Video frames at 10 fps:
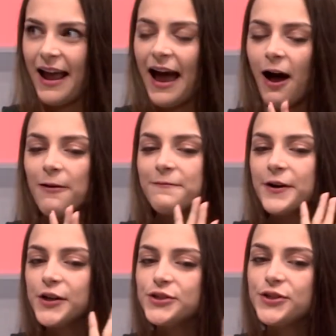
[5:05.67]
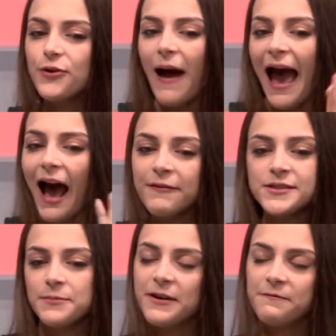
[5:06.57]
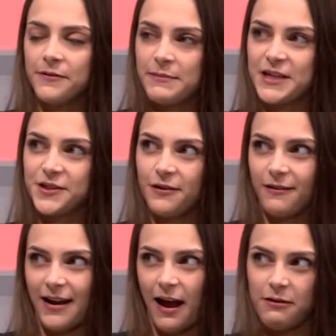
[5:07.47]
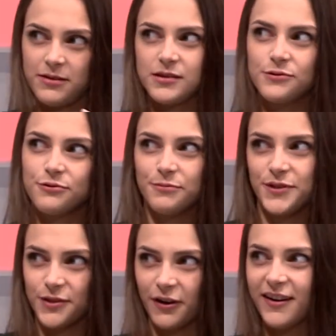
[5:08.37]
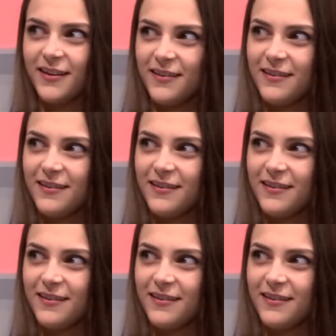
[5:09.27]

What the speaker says: However, do you have some information on how this group started?